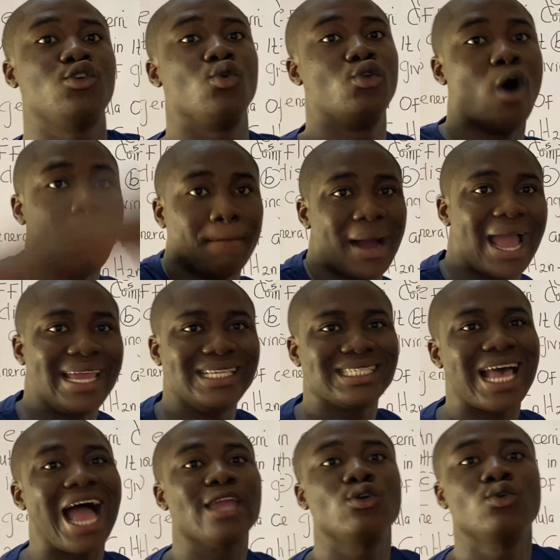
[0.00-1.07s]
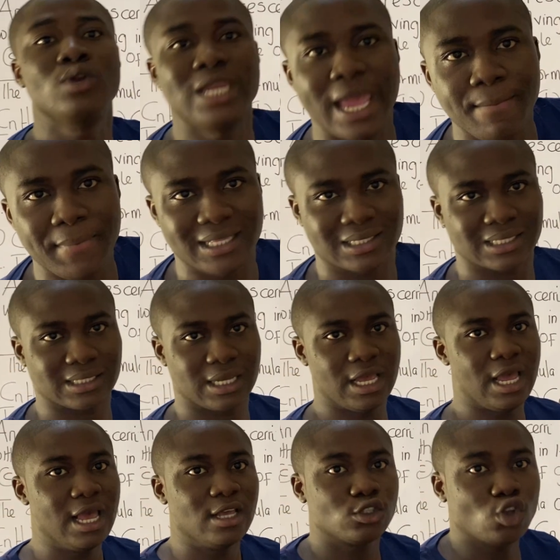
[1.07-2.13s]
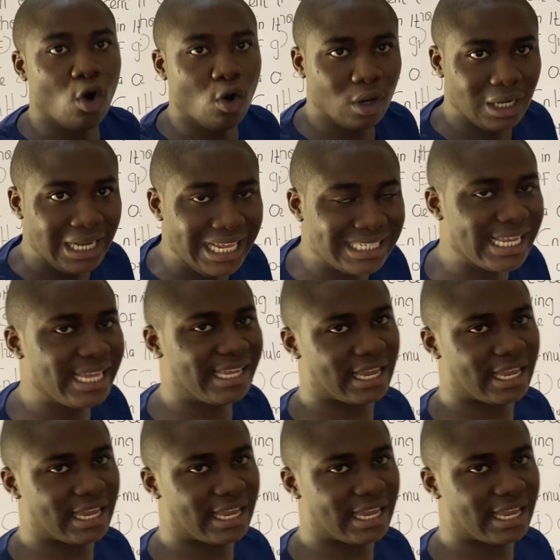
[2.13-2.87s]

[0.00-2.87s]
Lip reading: you number it and you name it. So listen